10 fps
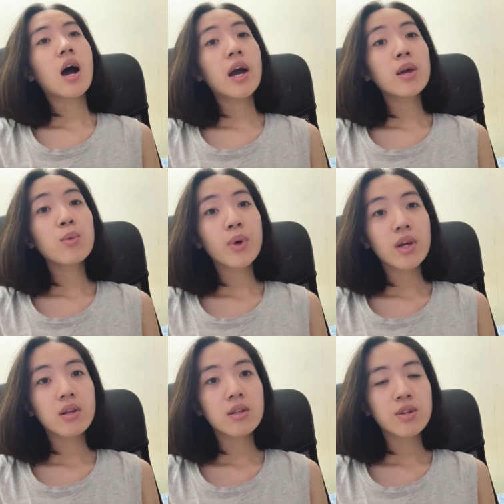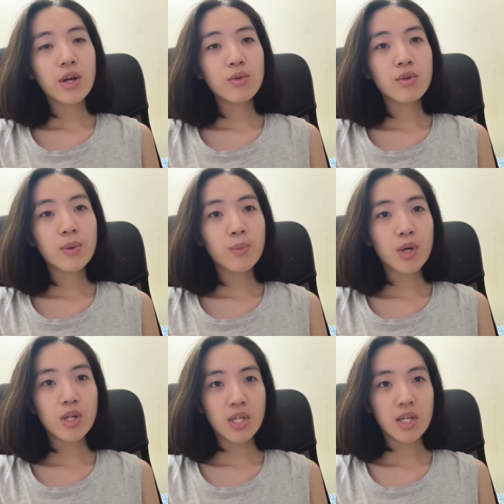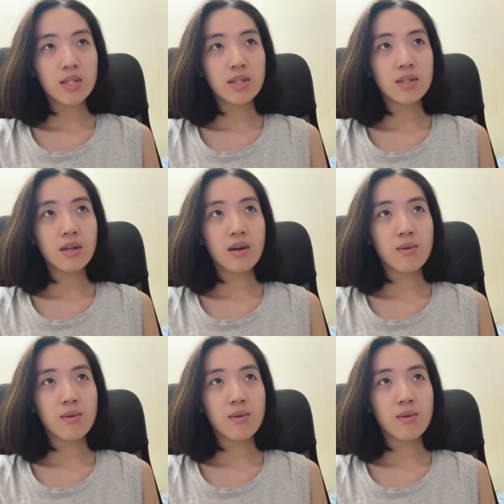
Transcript: I will try to repurchase